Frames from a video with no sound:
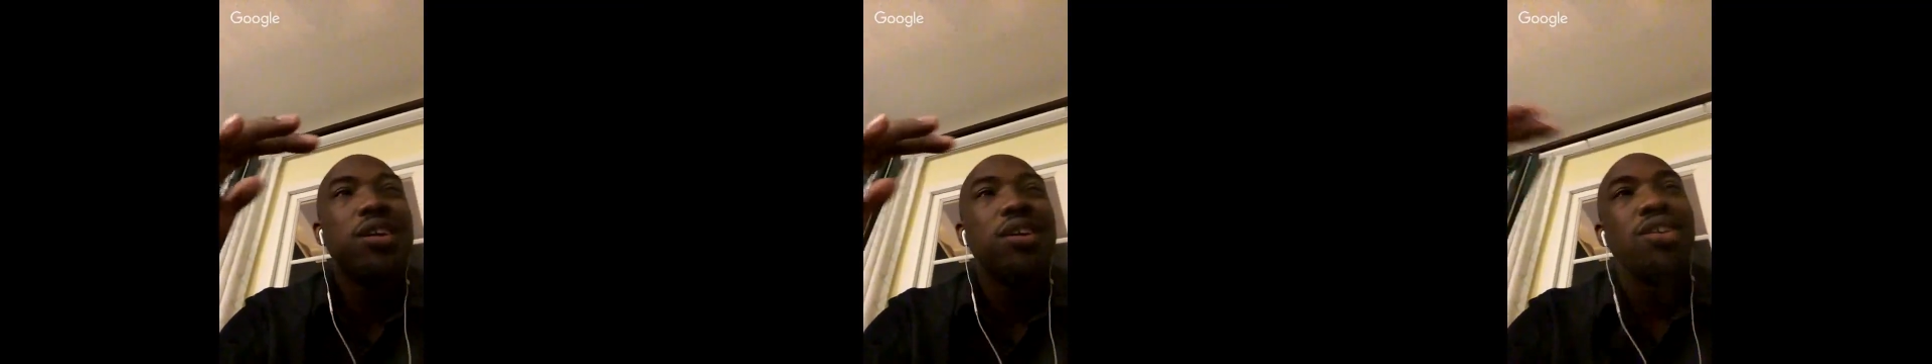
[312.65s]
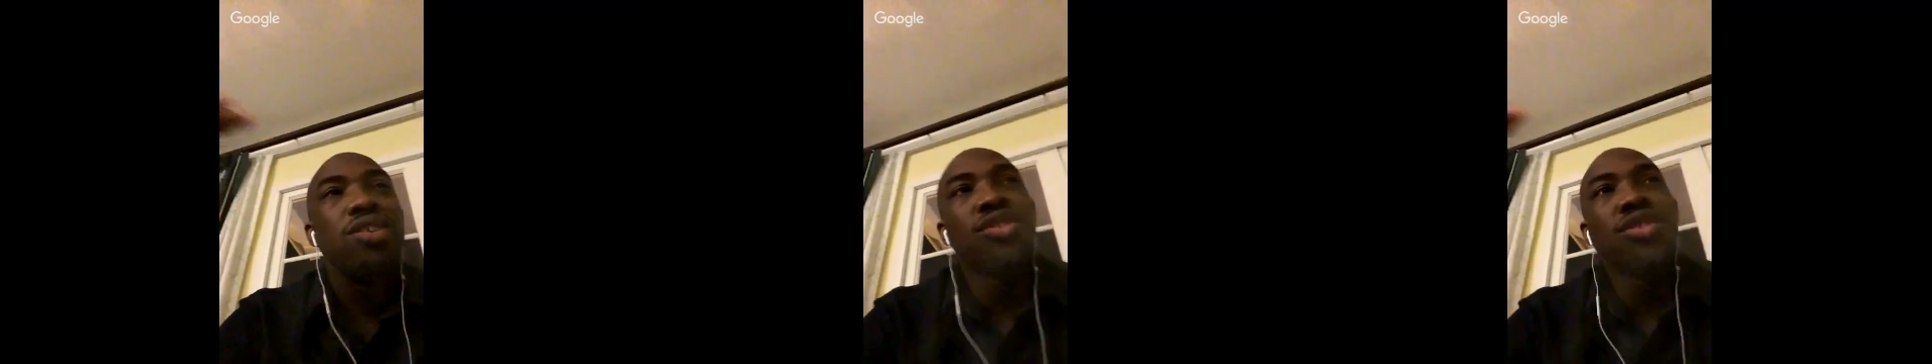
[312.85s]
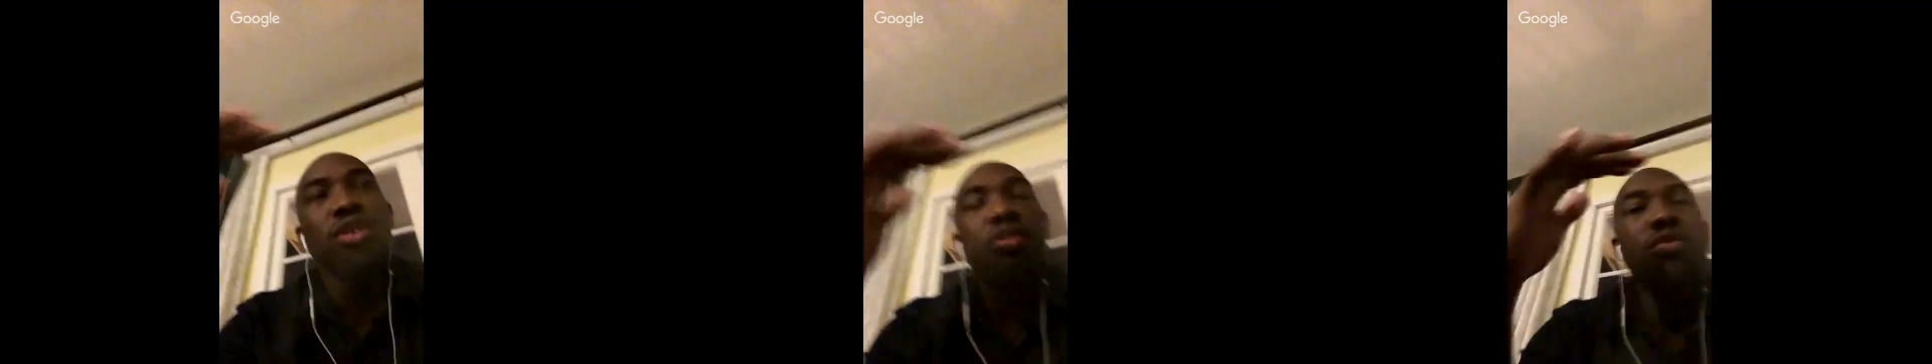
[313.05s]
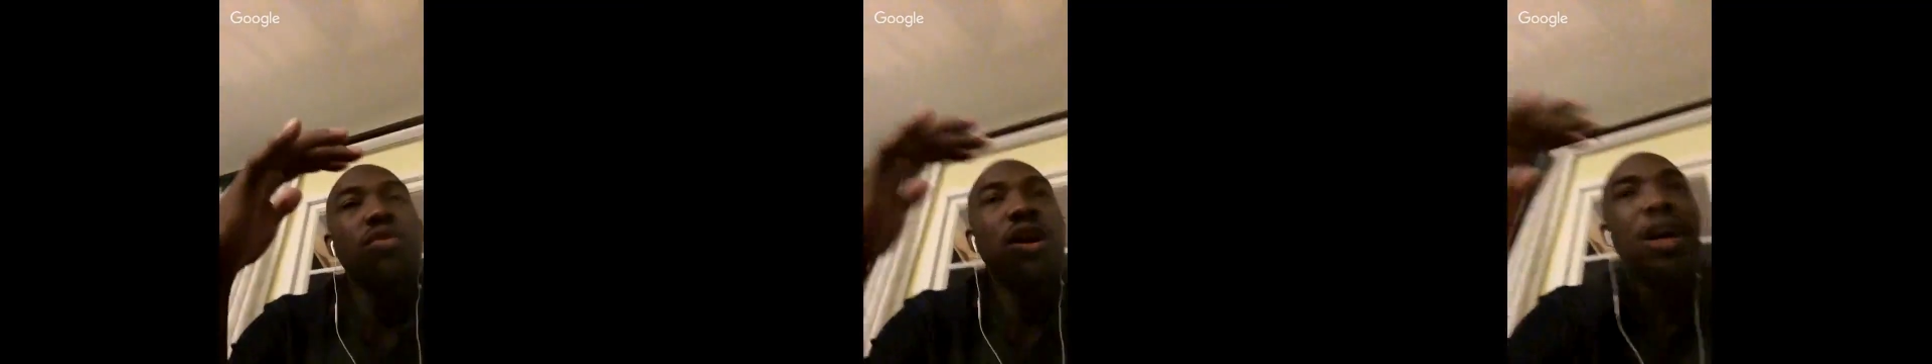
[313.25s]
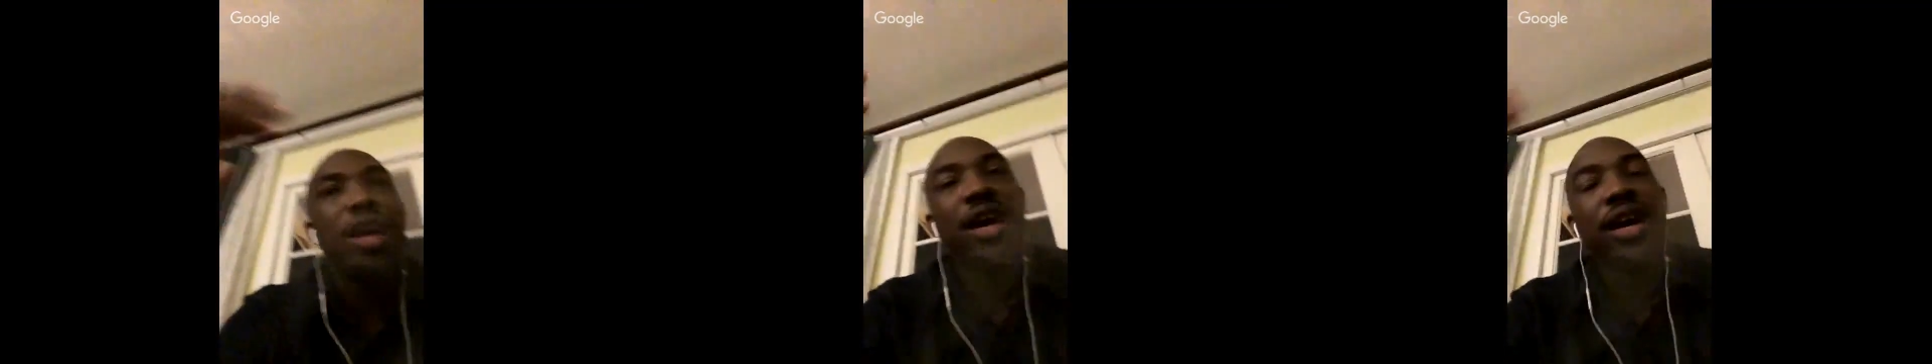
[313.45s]
So
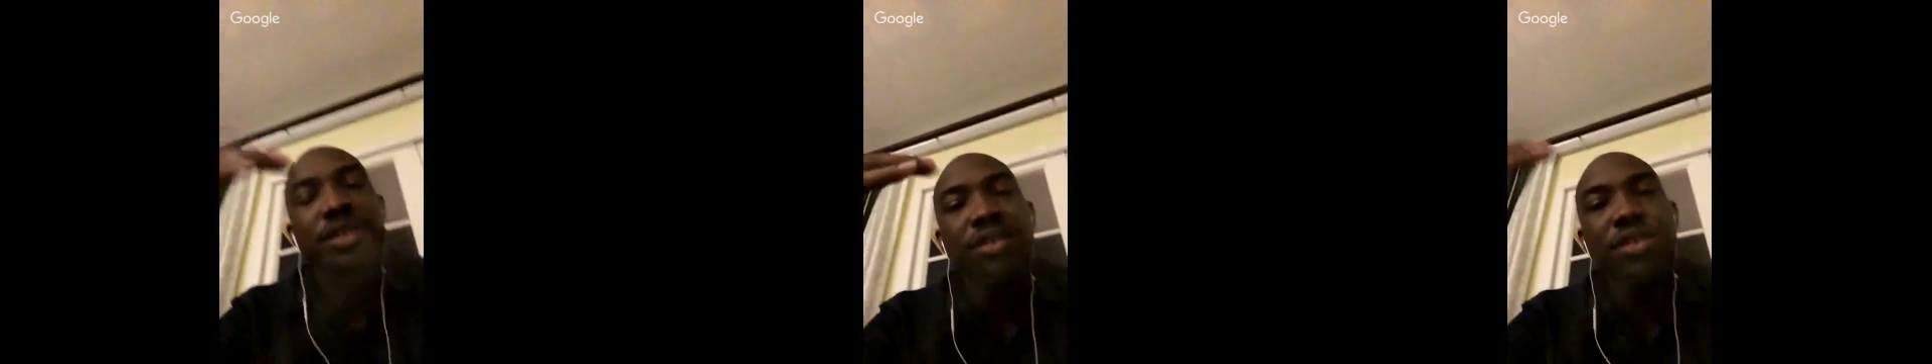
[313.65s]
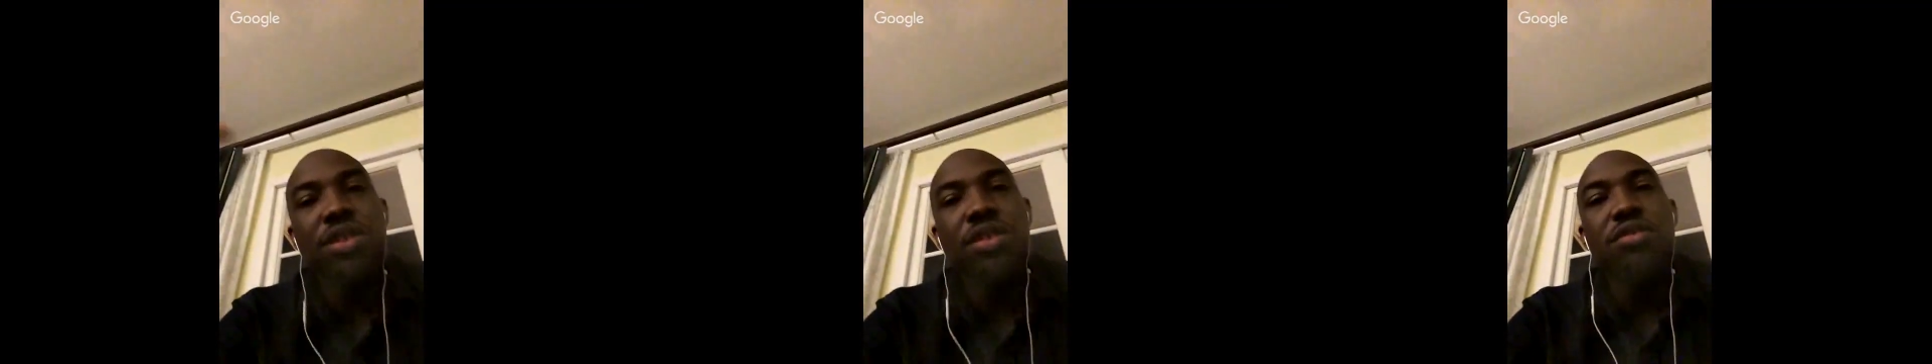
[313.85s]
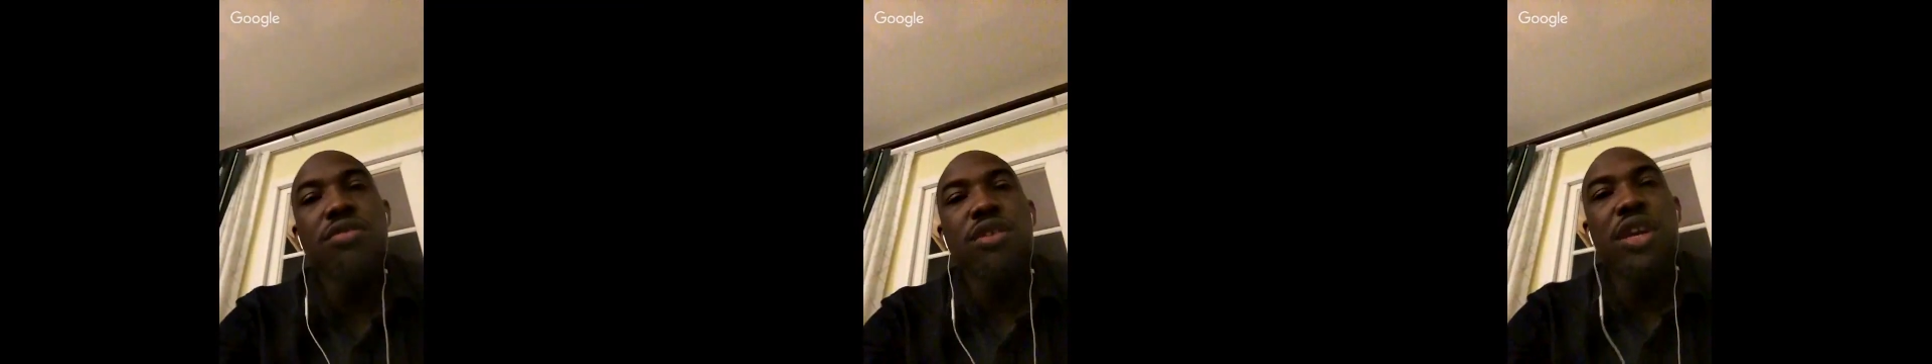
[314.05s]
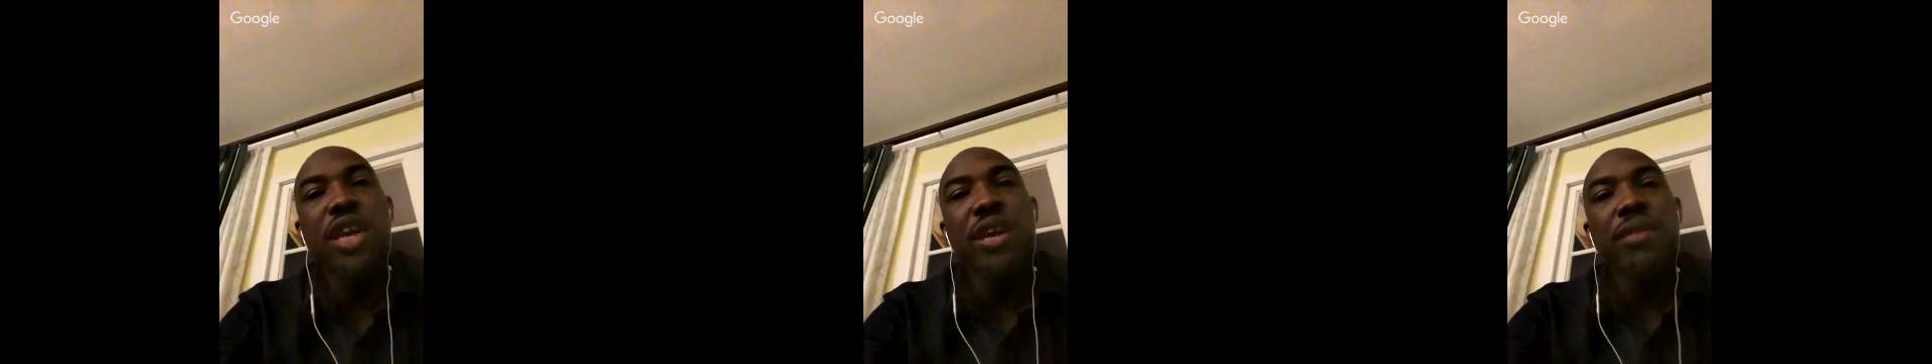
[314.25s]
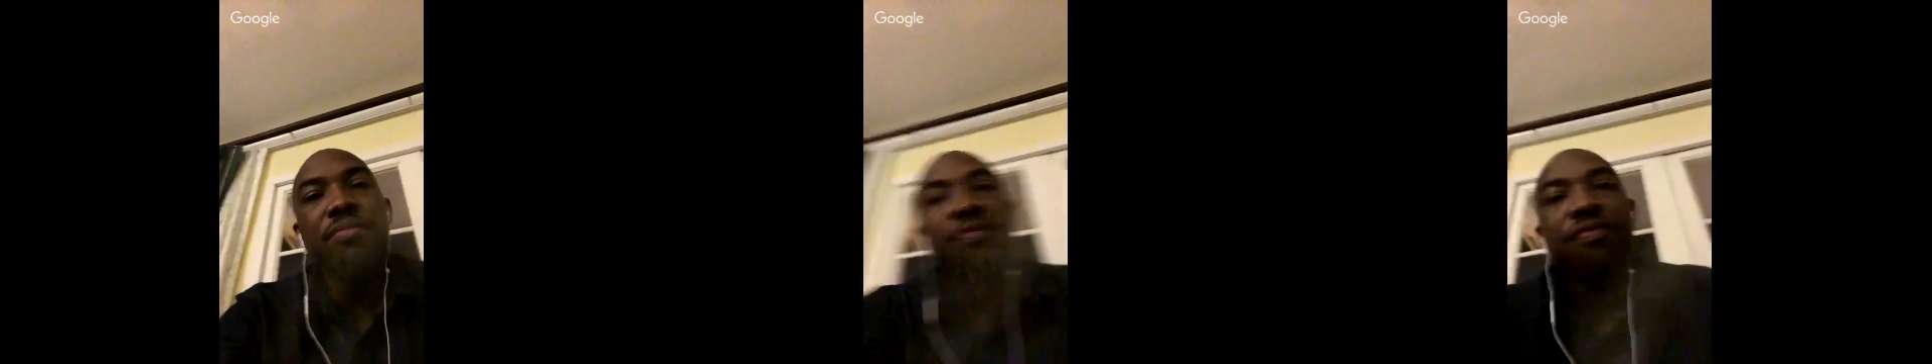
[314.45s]
I still
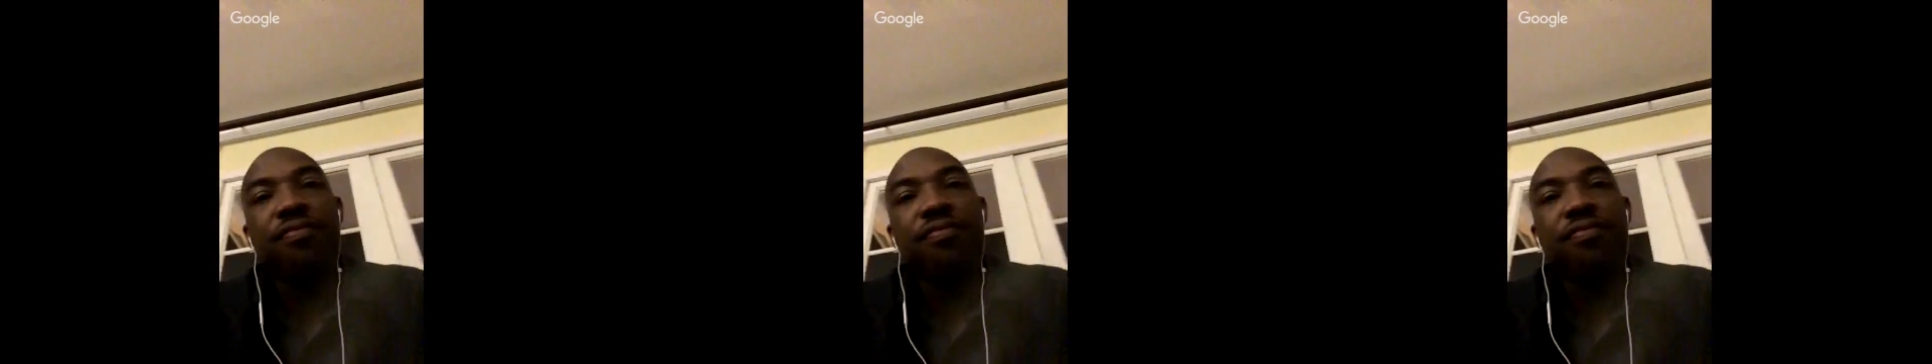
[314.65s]
am,